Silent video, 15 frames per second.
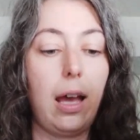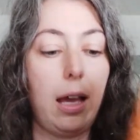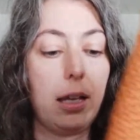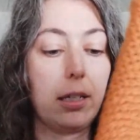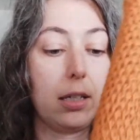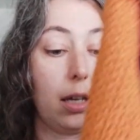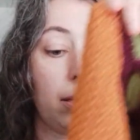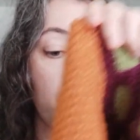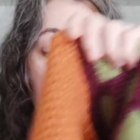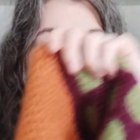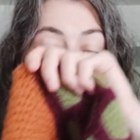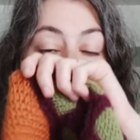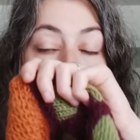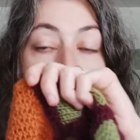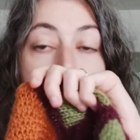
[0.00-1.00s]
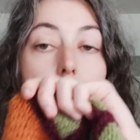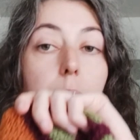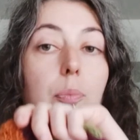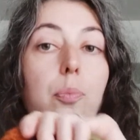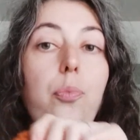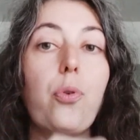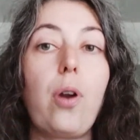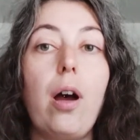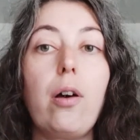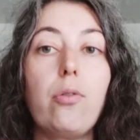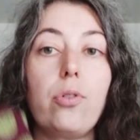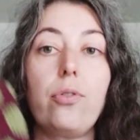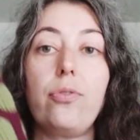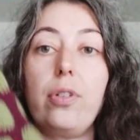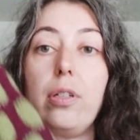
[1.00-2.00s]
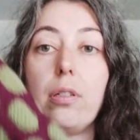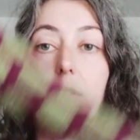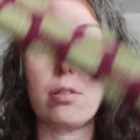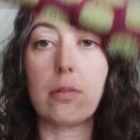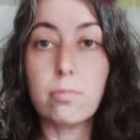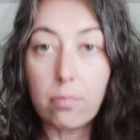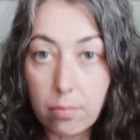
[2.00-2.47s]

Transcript: And I'm pretty proud of it.